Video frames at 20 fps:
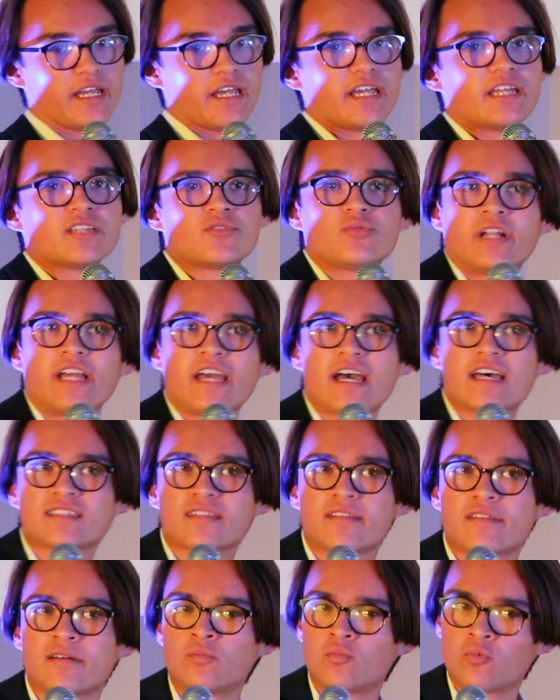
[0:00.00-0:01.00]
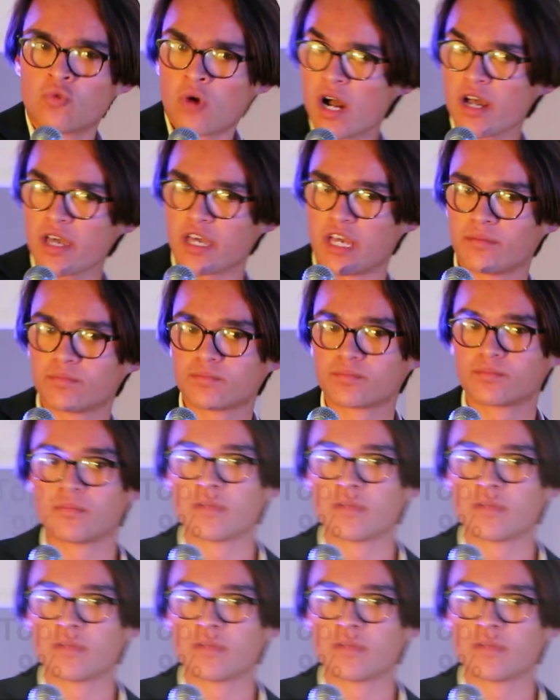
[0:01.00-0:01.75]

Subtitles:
And when I asked them why,